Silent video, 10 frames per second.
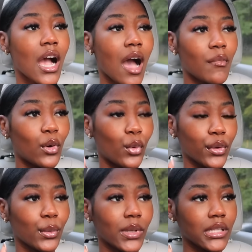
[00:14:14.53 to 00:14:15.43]
I'm going to
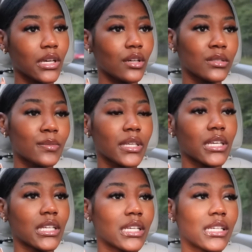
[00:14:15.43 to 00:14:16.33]
order one of those
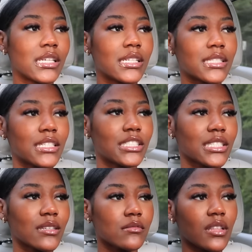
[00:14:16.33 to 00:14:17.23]
because it
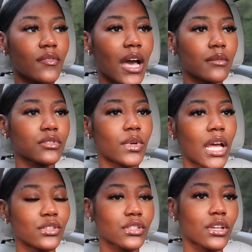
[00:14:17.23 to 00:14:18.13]
just gives me the vibes of when
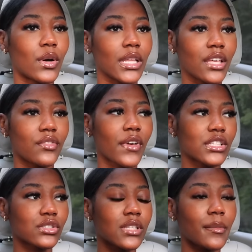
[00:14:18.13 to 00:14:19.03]
I used to go and get
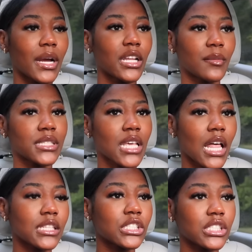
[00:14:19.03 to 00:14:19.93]
facials at my
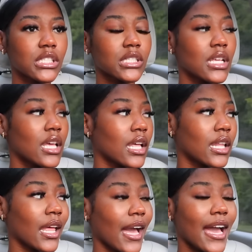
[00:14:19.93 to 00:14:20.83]
dermatologist.
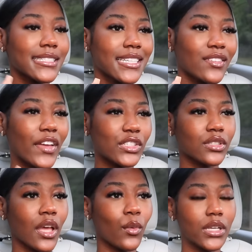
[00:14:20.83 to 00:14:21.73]
Like, I had to get
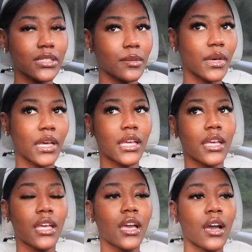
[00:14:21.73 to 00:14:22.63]
facials, like, once a
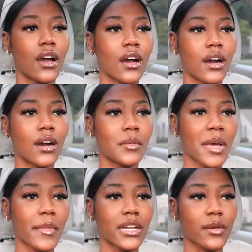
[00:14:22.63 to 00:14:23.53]
month um,
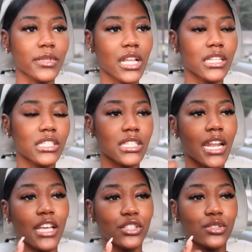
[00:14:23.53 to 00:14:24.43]
at my dermatologist
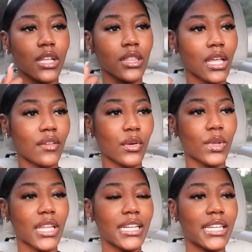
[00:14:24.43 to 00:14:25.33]
and I used to love it
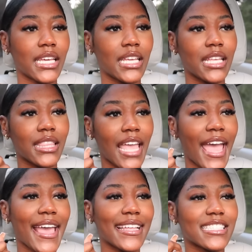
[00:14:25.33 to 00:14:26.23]
when they did
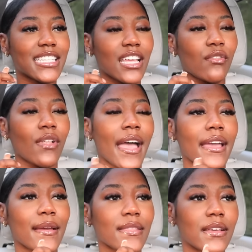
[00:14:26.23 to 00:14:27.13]
that instead of
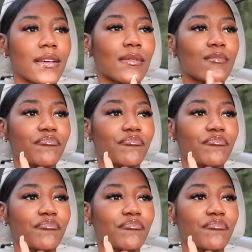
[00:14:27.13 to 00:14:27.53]
like the